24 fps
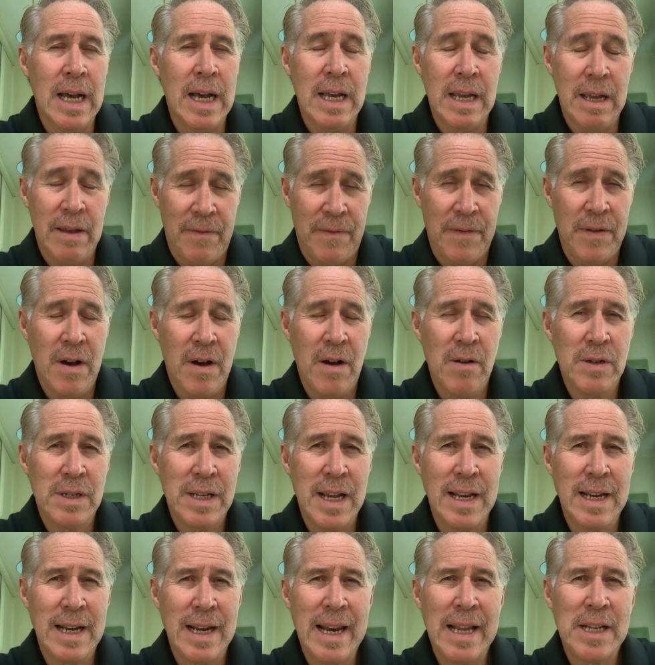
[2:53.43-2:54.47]
If your
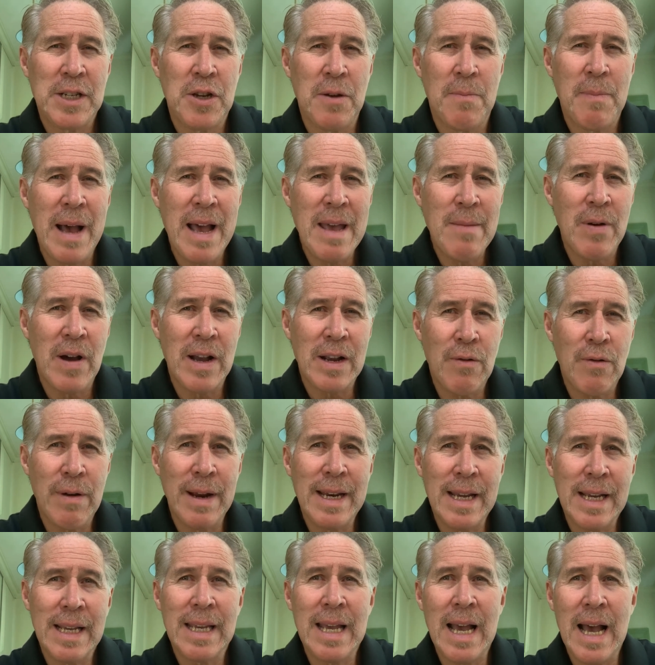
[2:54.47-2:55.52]
wholesaler lets you pay by
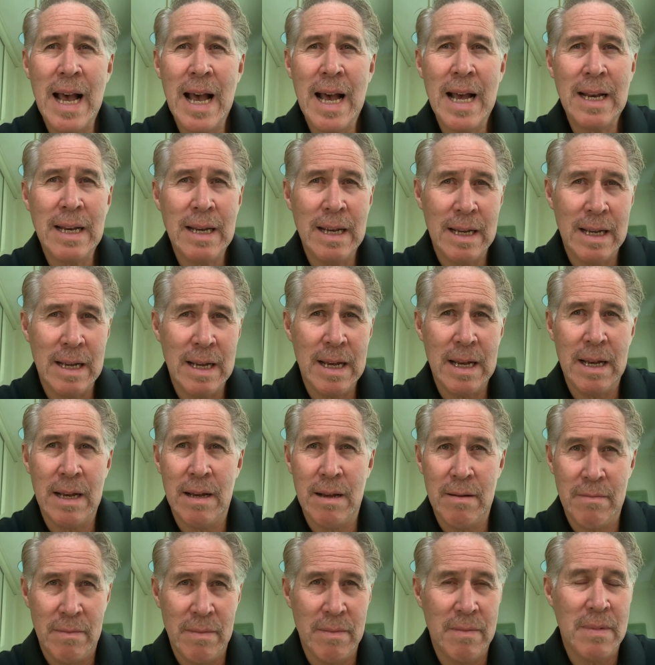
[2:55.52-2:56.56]
credit card,
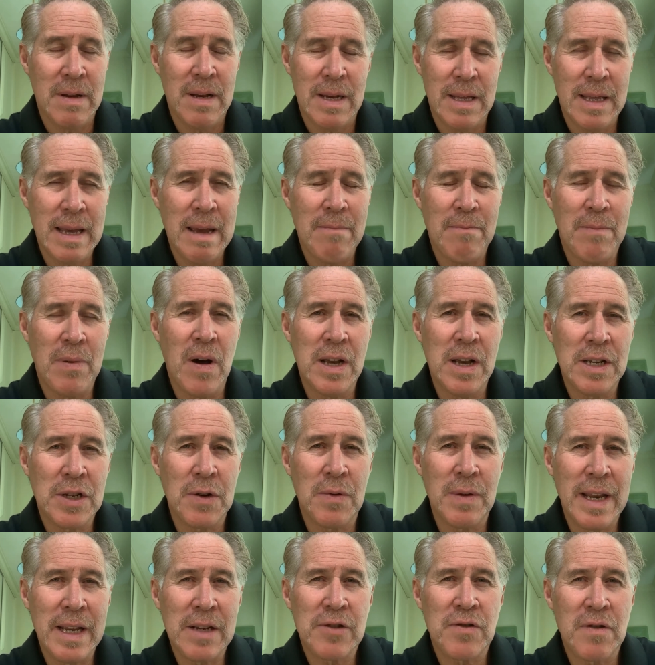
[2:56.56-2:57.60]
that buys
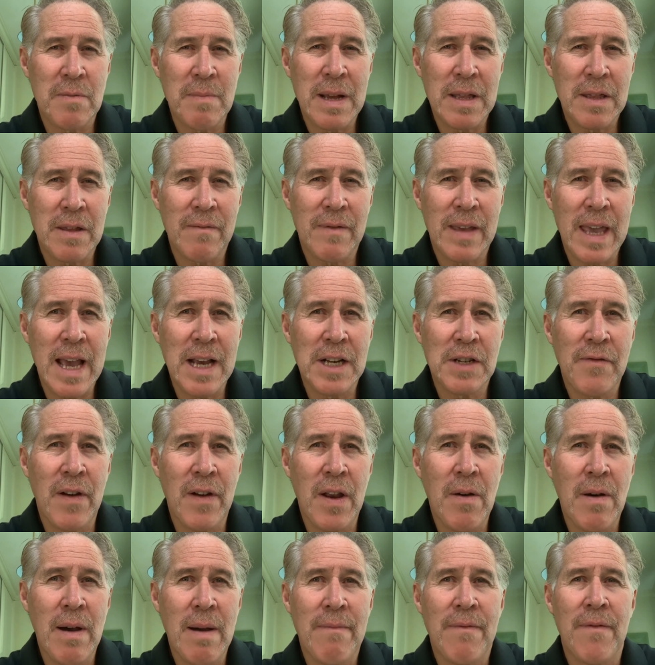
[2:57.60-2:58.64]
you an extra month of cash
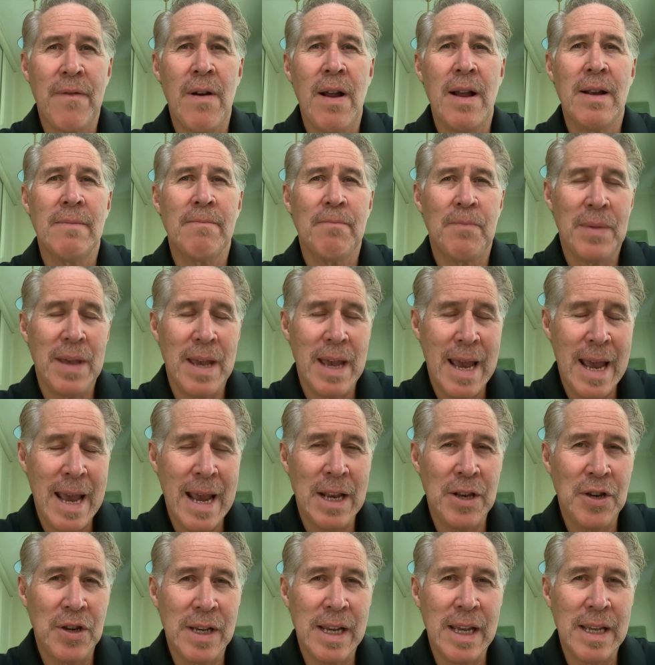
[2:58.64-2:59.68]
flow up front,
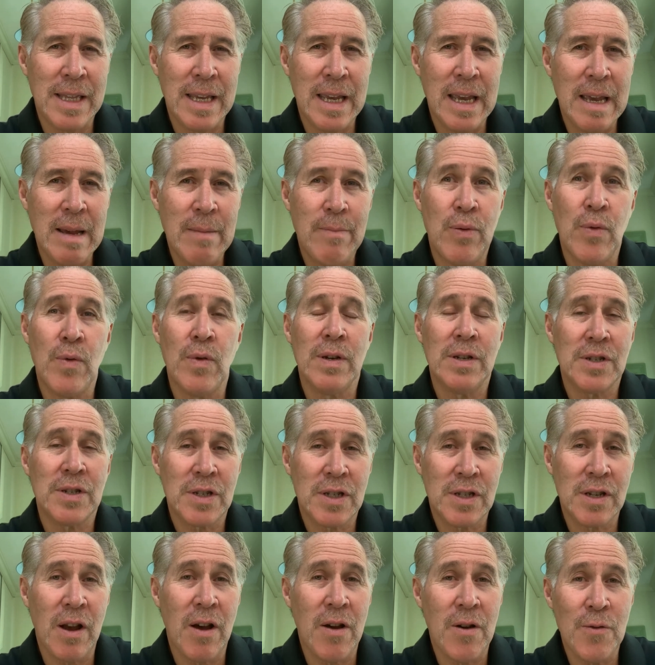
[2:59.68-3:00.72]
and you get the air points,
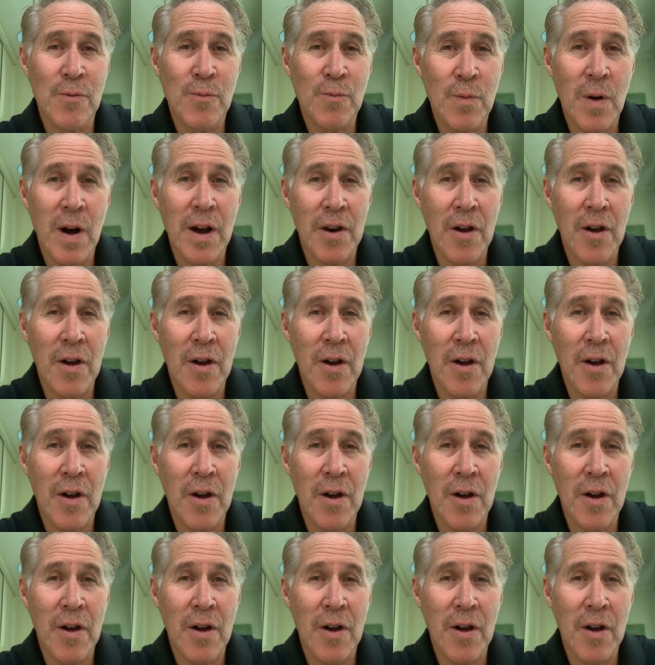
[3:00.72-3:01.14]
so why